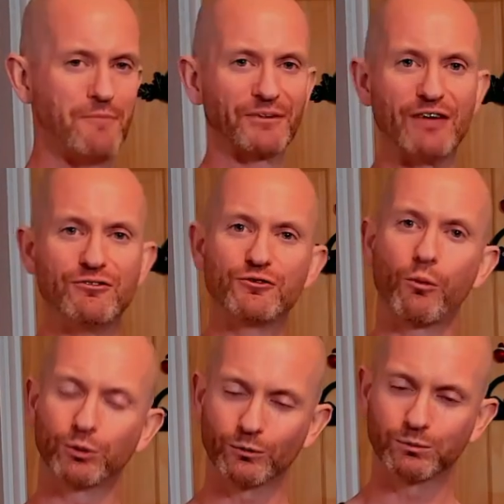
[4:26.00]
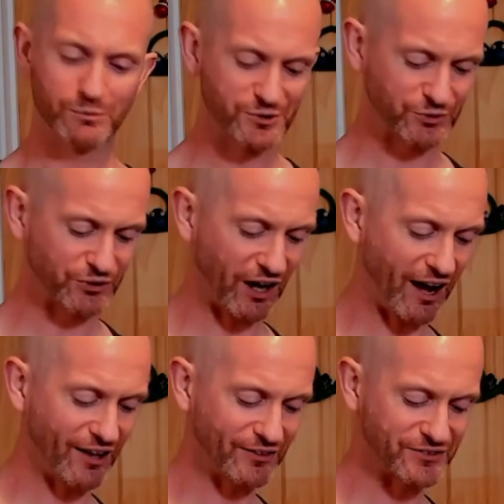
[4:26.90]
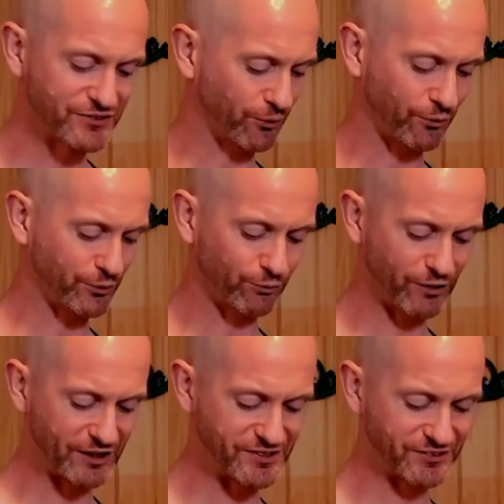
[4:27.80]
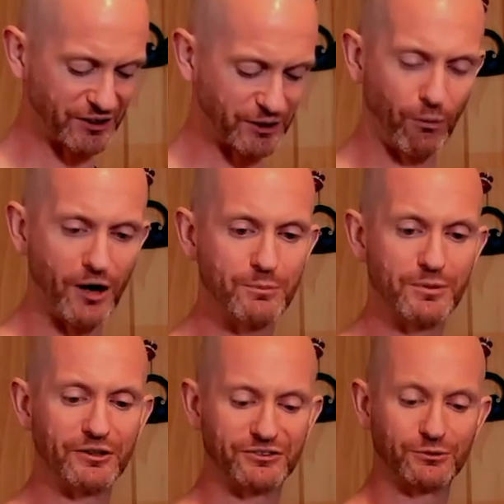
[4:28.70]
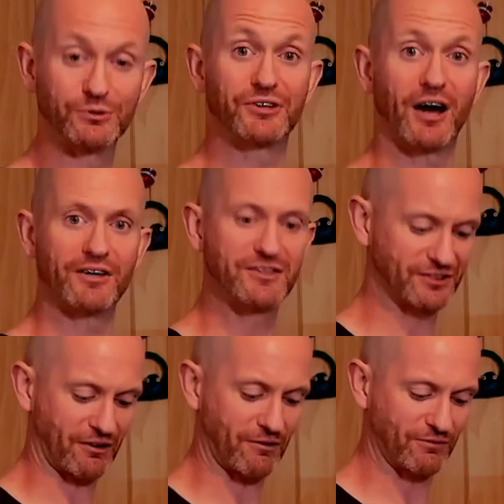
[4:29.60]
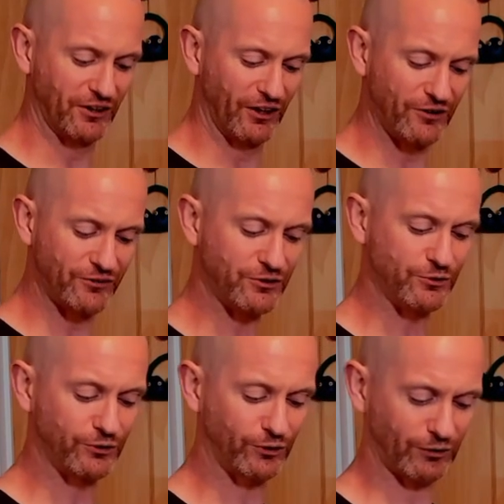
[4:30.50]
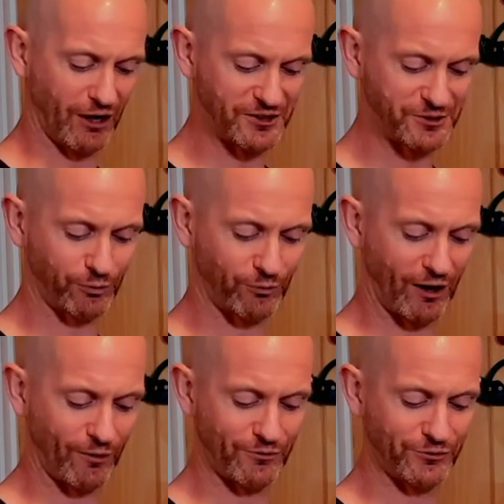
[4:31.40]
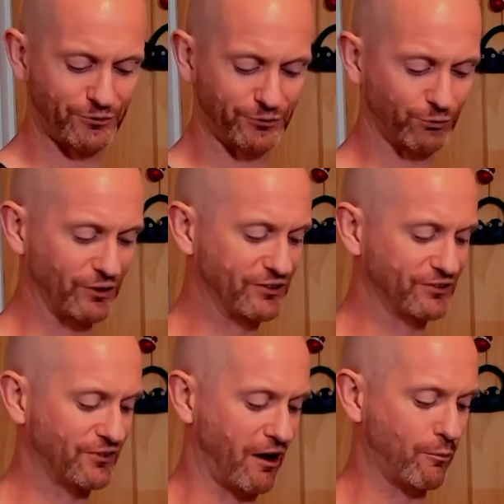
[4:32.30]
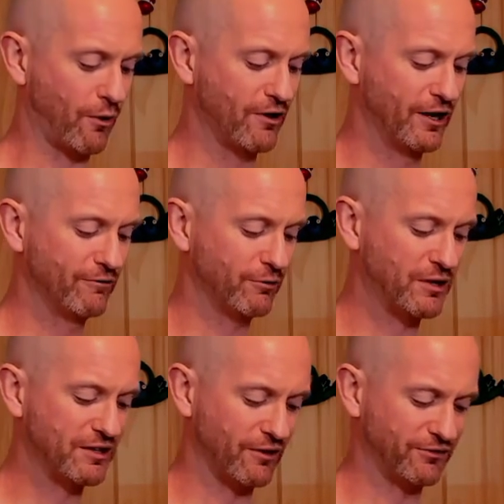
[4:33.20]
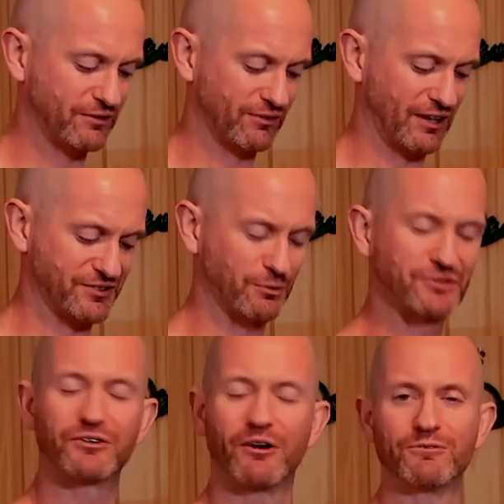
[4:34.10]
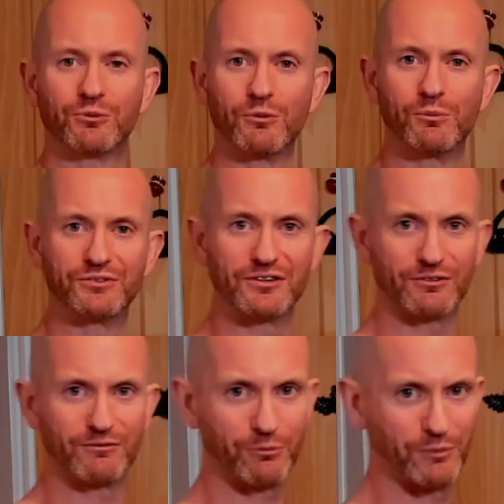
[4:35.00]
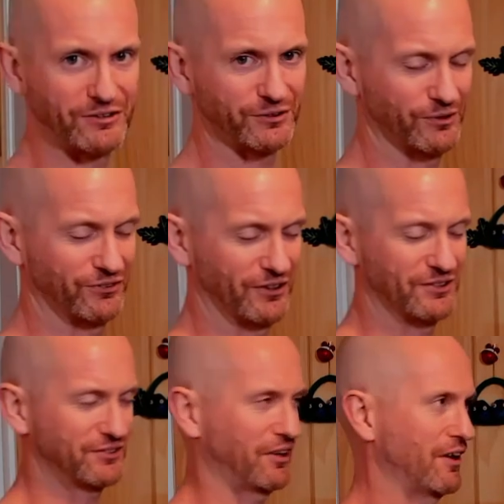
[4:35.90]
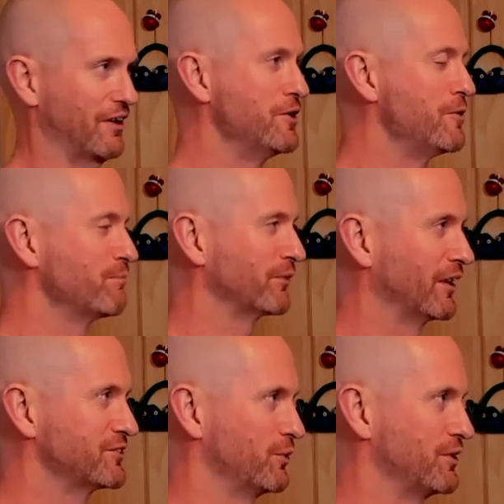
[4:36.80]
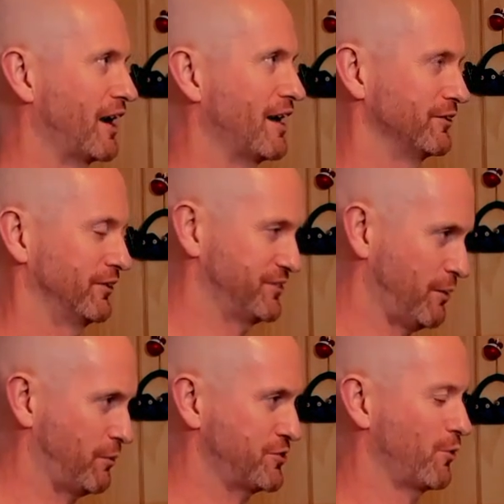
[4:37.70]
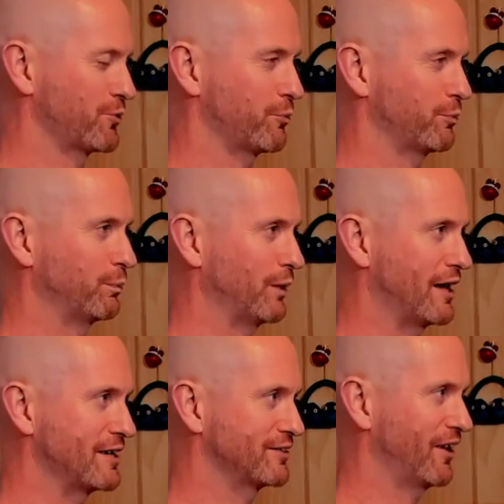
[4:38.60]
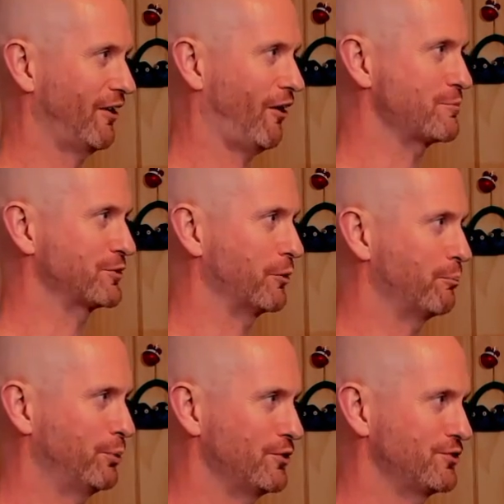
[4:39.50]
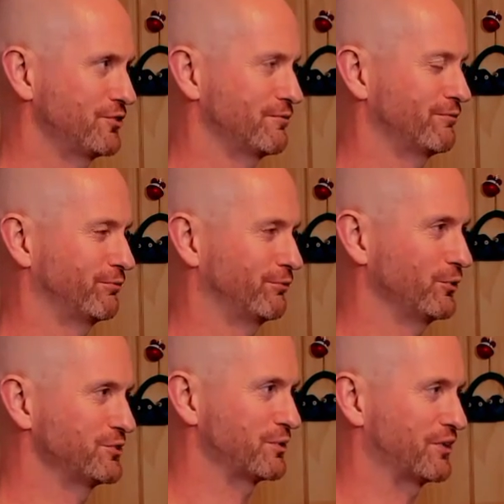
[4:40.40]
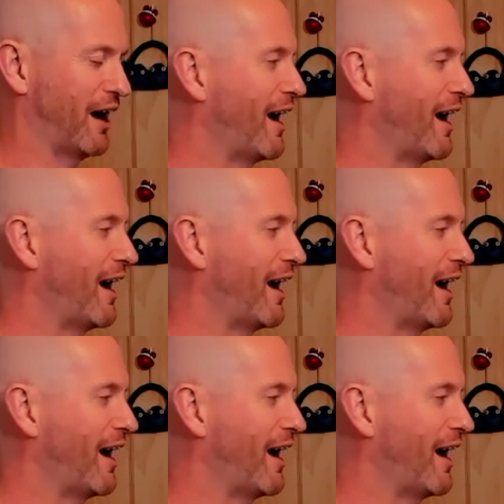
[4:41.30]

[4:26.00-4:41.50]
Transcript: If you've got problems with your hands or your wrist, then it might be as an alternative that you clasp around the wrist there. But for me, I think that's the most comfortable position for me to resist here. So again, set my shoulder blade. I'm going to push forwards with that